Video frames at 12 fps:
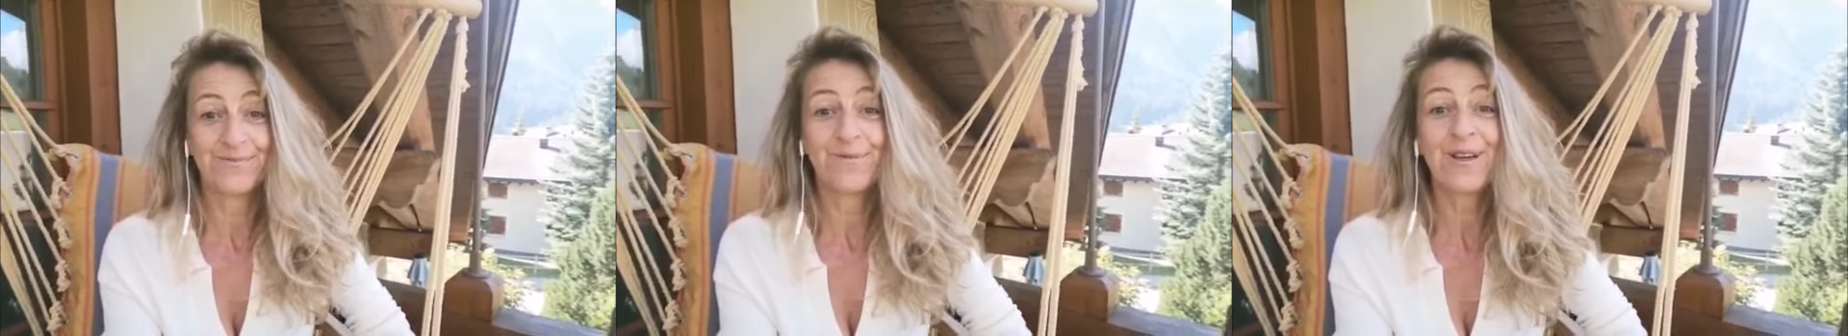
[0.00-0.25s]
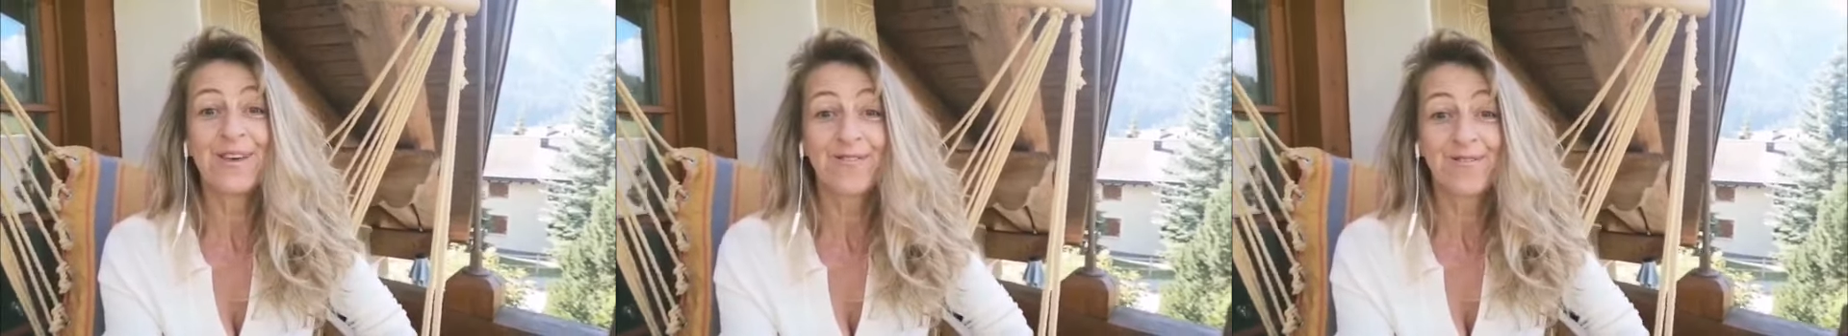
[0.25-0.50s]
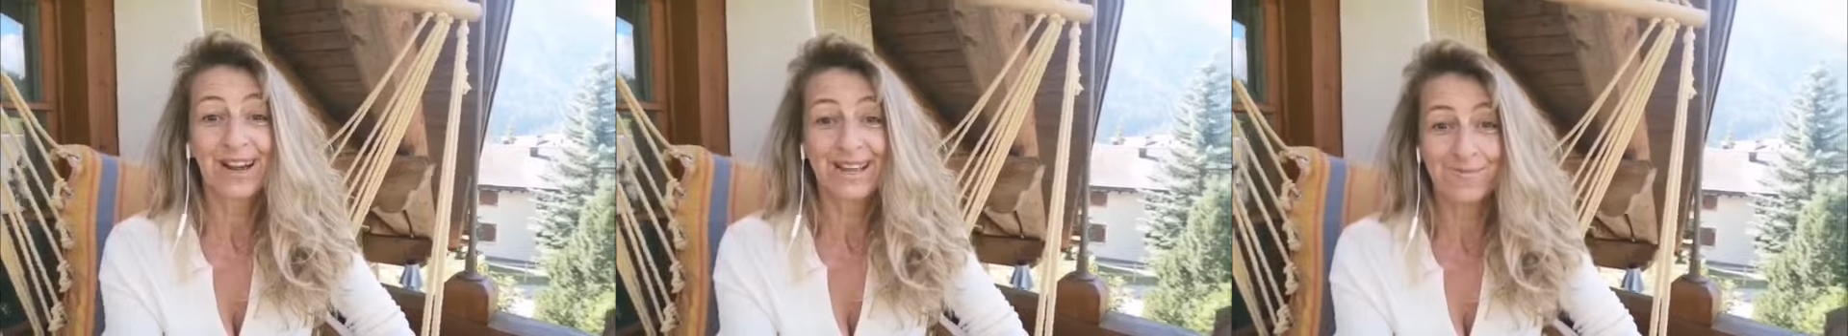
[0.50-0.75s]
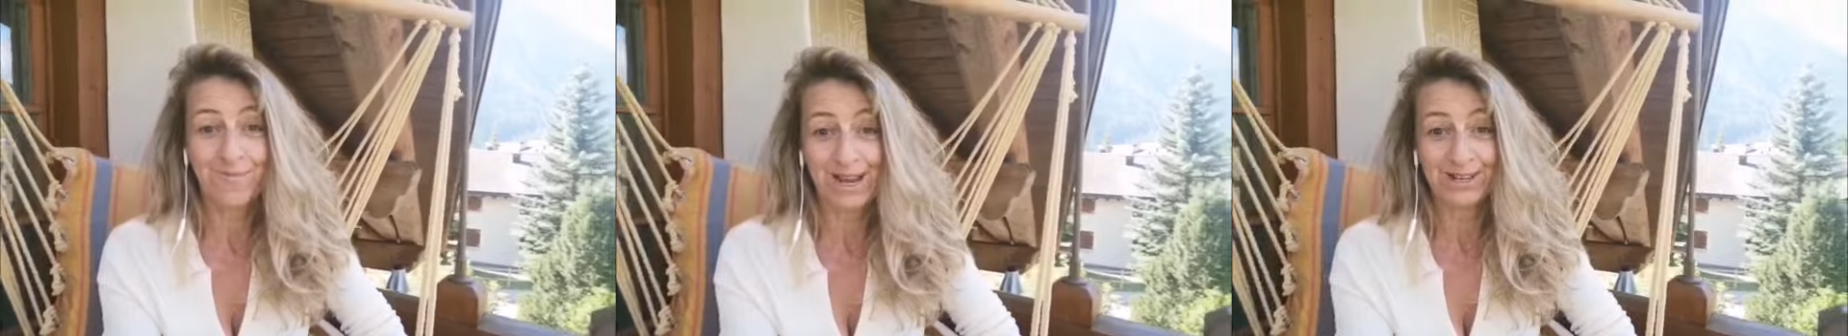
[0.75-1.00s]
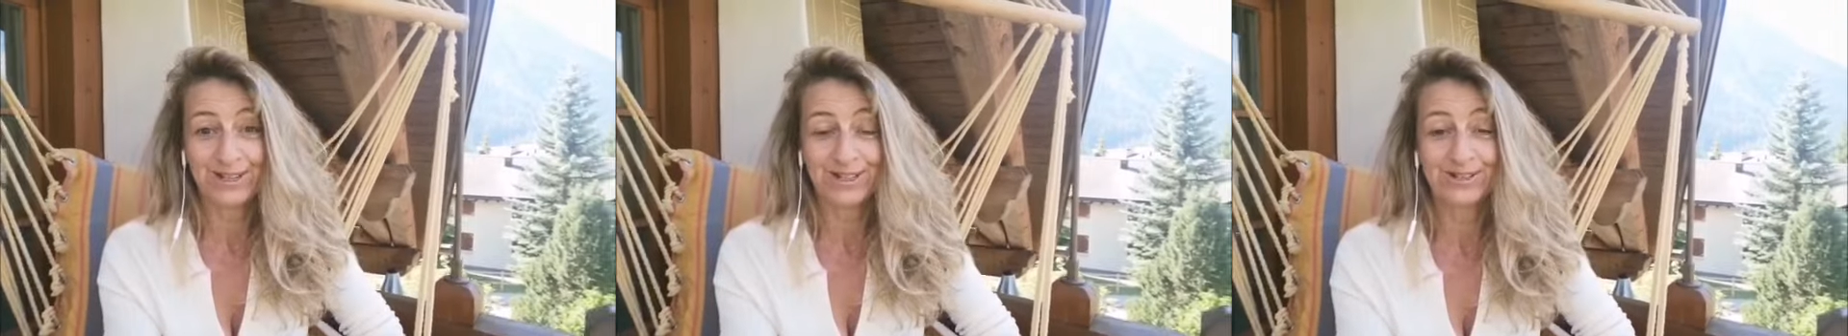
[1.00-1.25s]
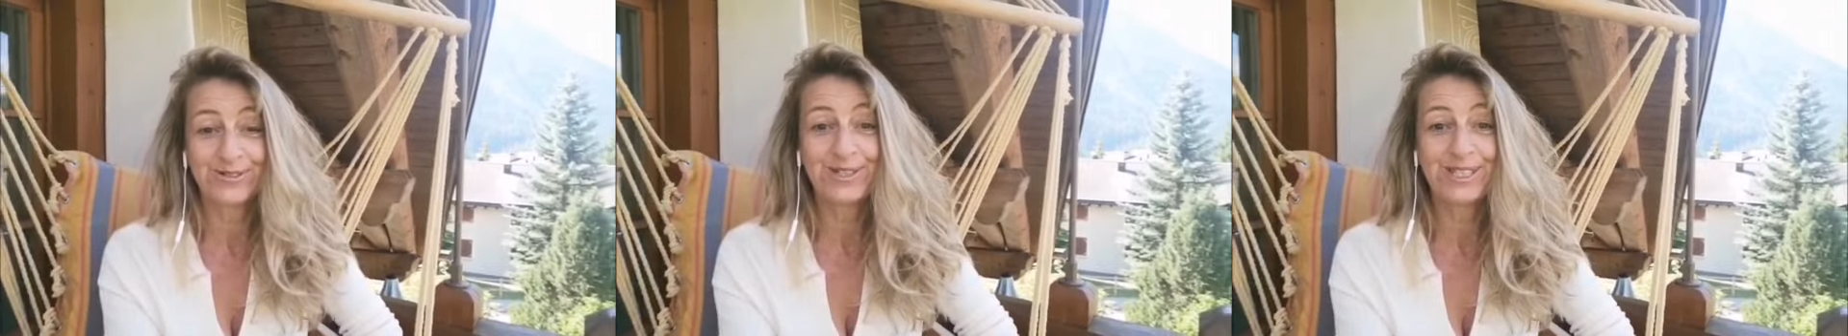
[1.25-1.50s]
What a great
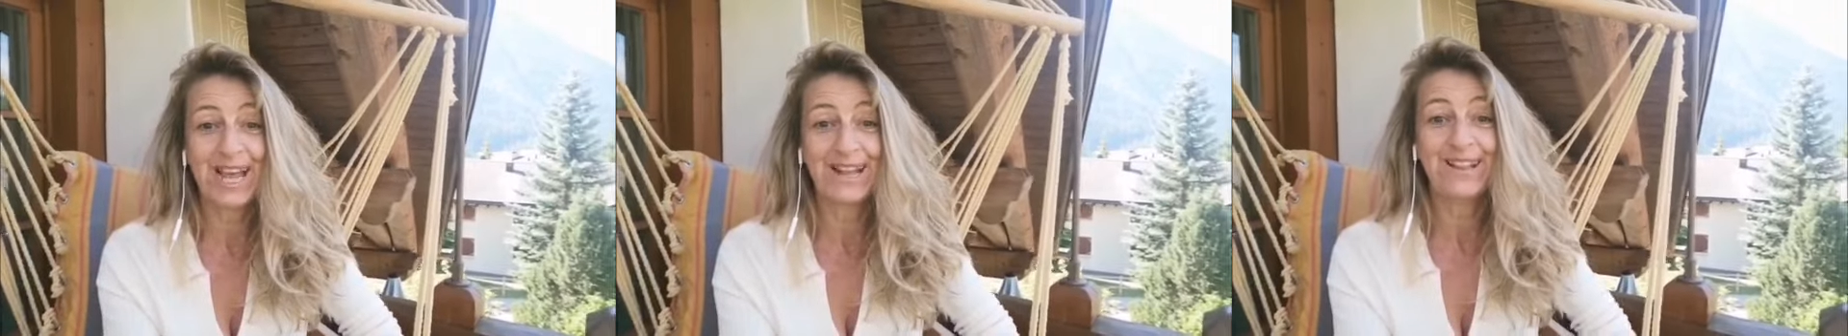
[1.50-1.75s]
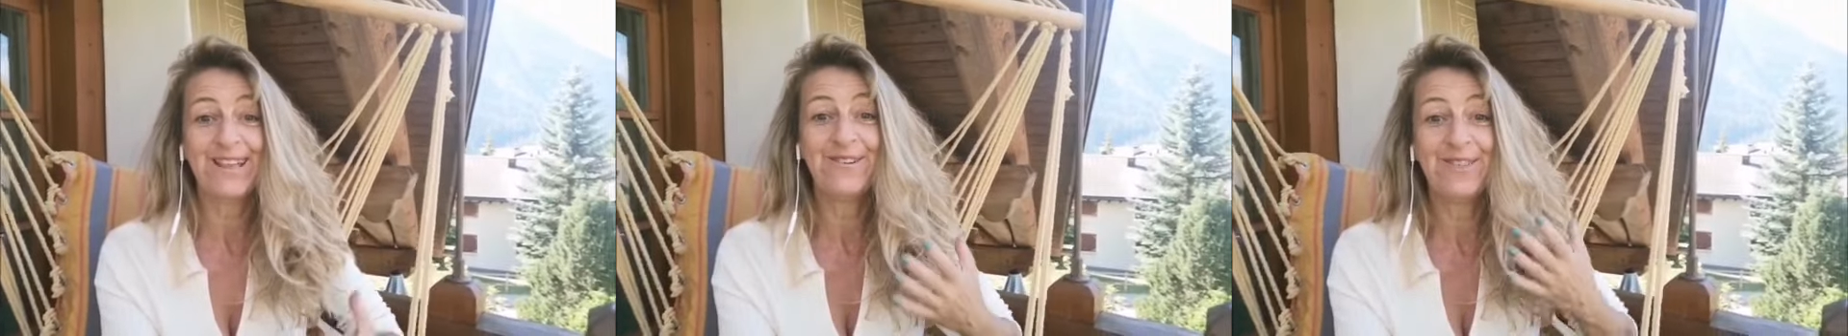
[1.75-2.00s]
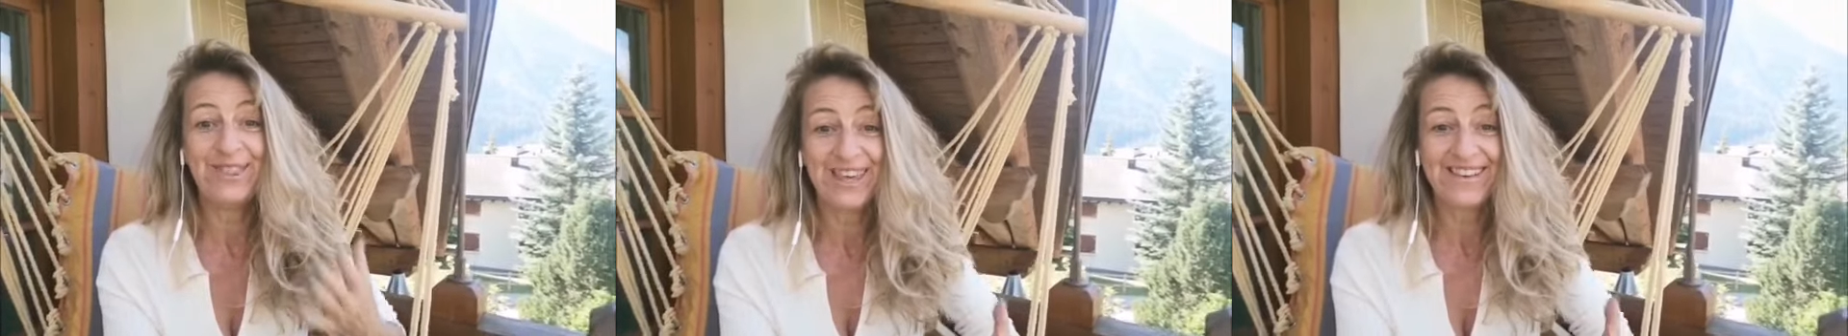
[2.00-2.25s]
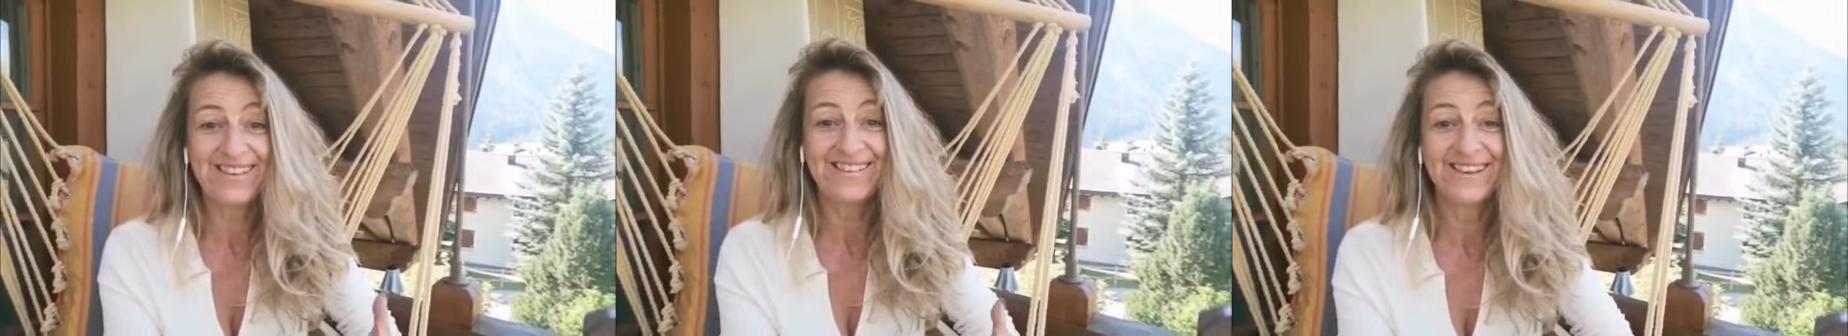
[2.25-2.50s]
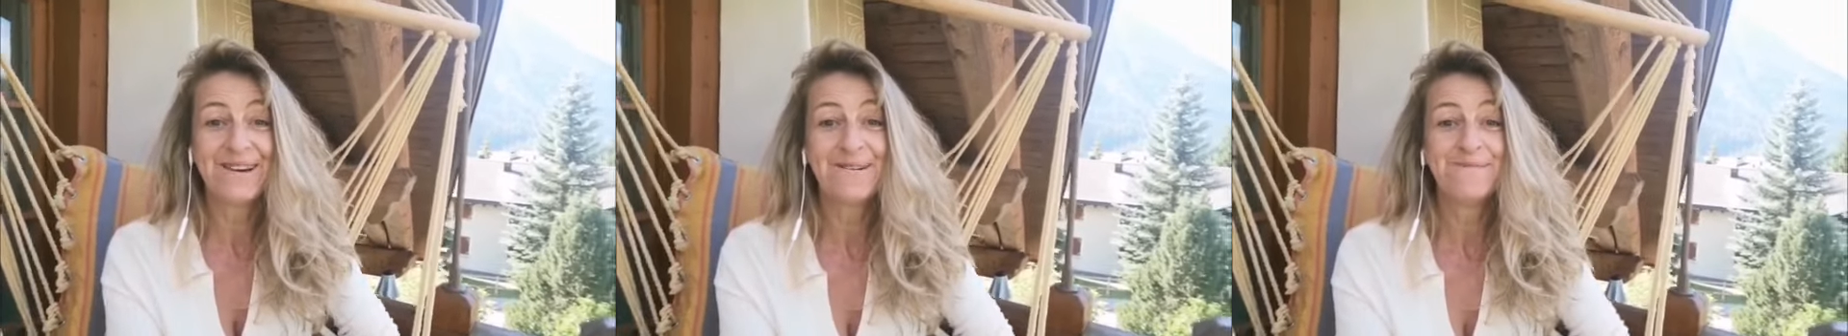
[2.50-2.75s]
pleasure to send you this